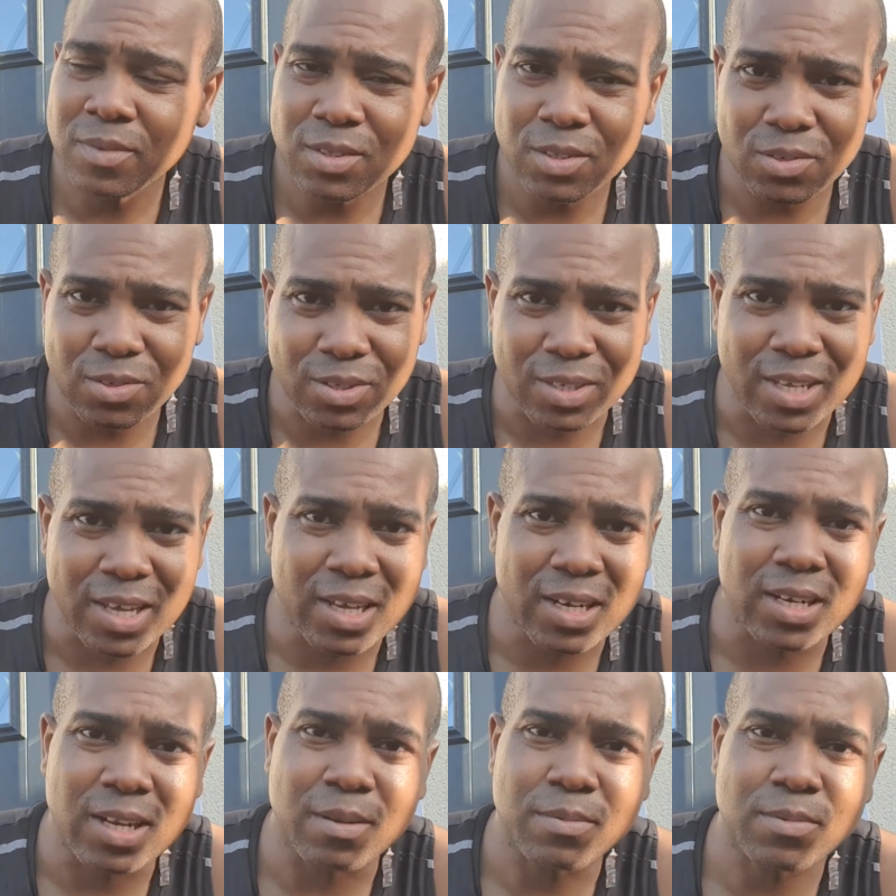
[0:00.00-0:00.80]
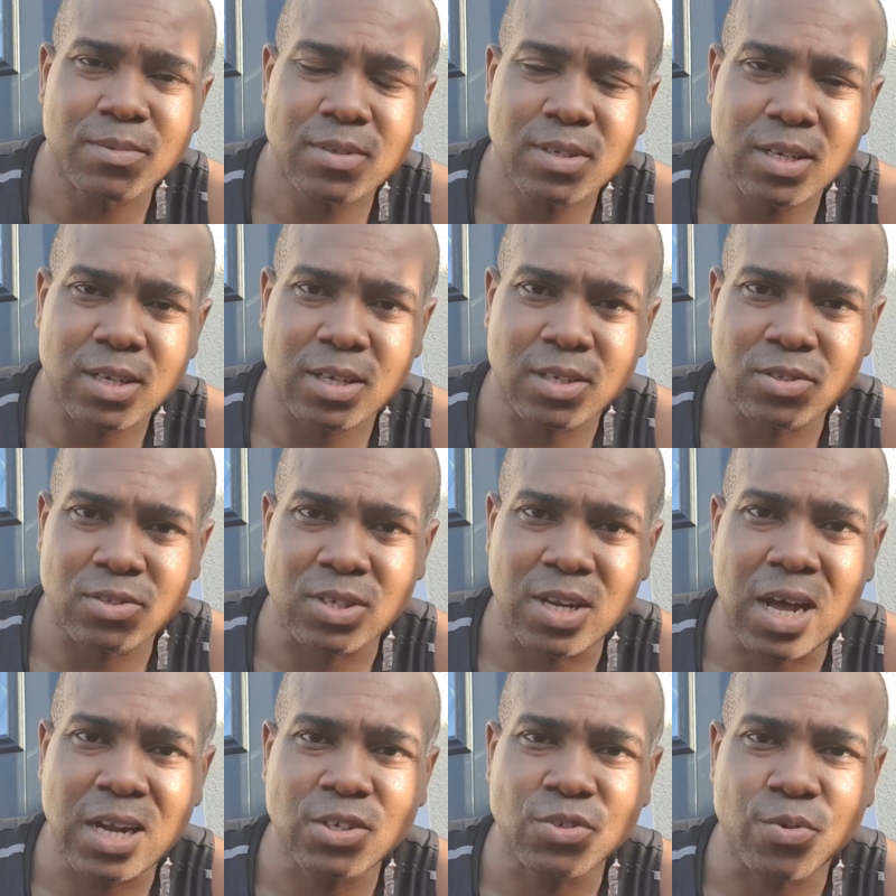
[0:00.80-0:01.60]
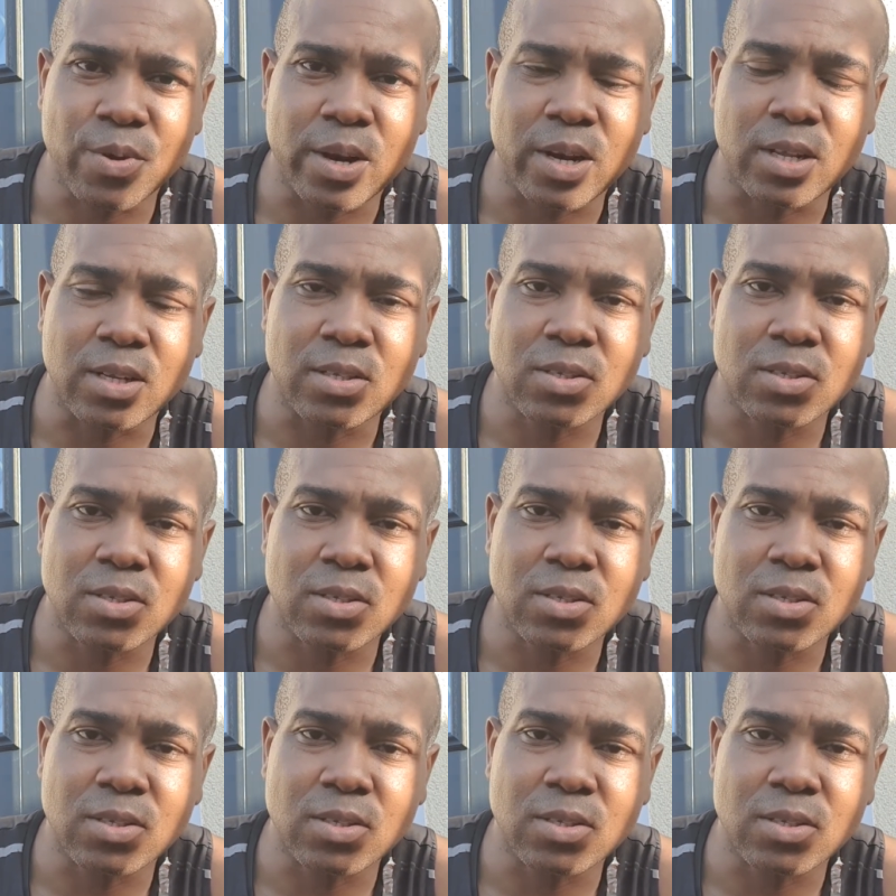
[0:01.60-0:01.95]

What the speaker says: to get them into that training